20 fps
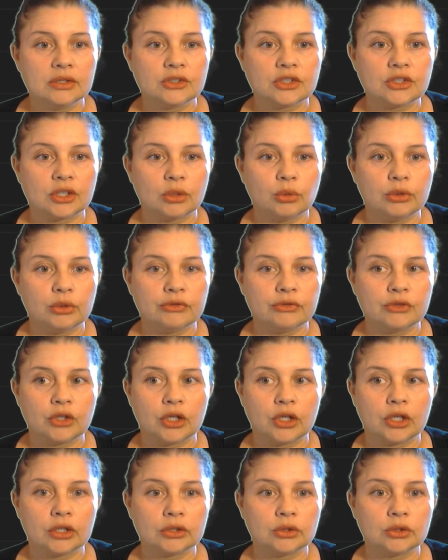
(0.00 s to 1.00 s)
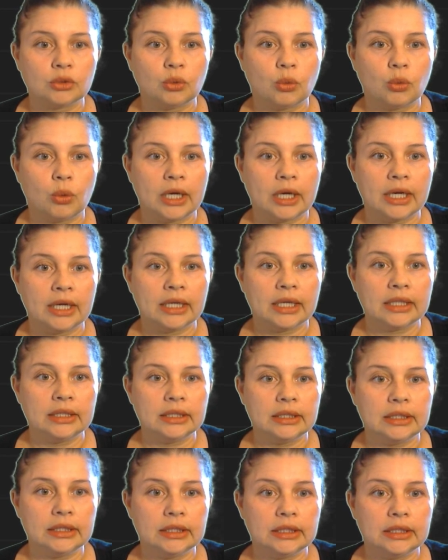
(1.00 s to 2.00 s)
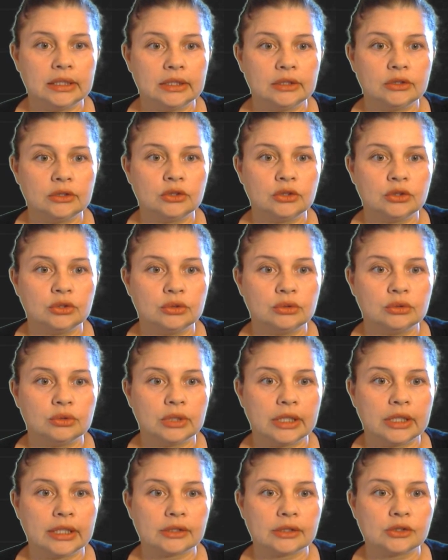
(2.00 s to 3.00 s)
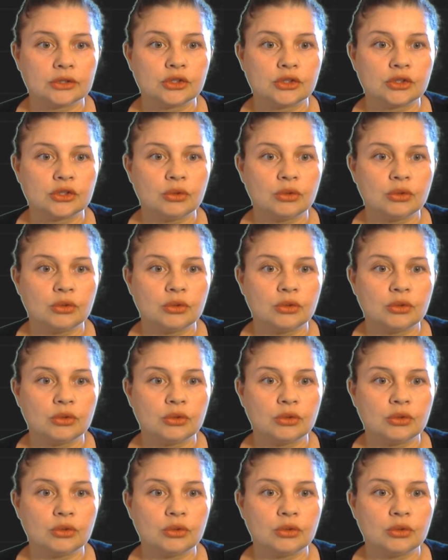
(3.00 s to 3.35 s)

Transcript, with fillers: So we've got y e two x